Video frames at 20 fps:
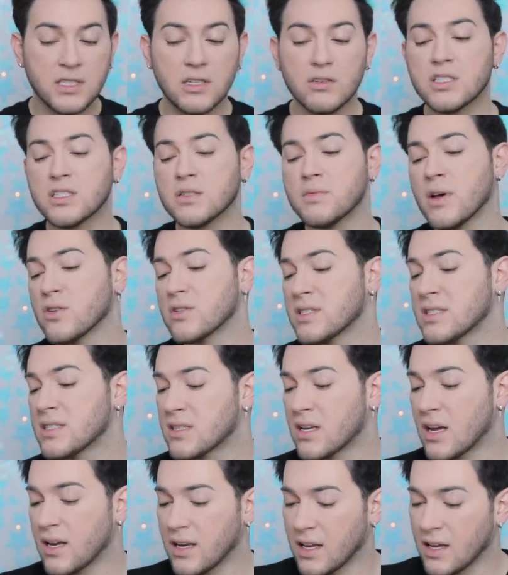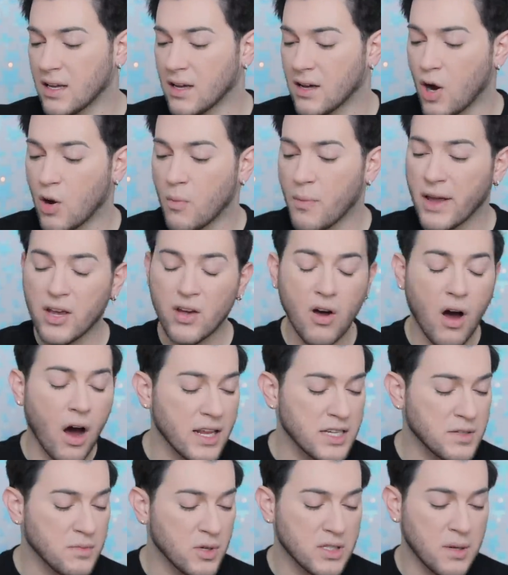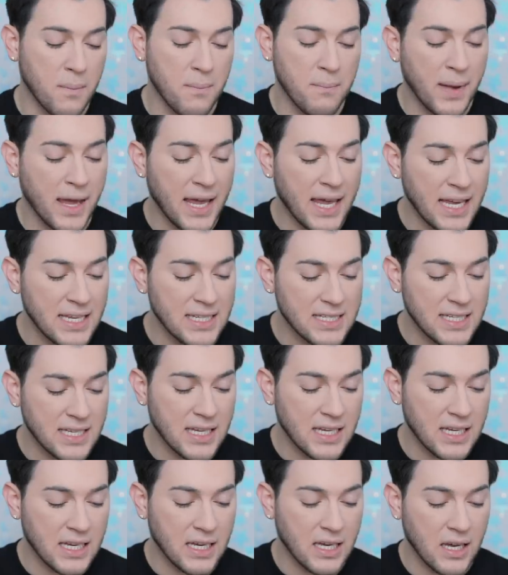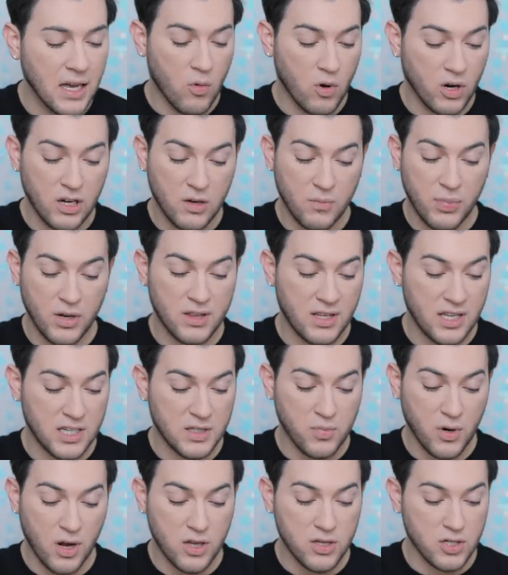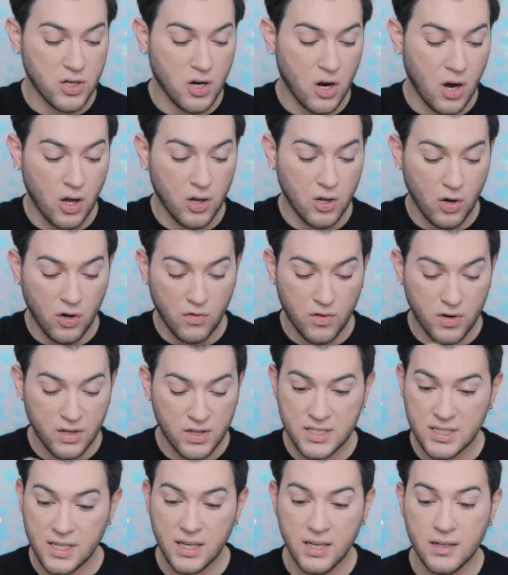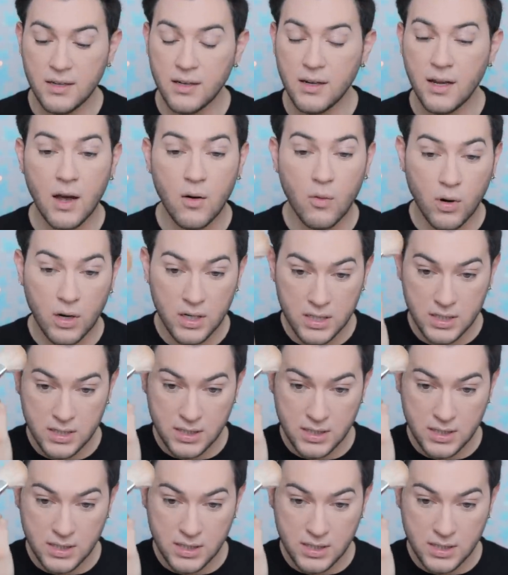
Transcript: still smells stunning. Oh my God, it smells amazing. We're gonna put this bronzer all over the skin and we're gonna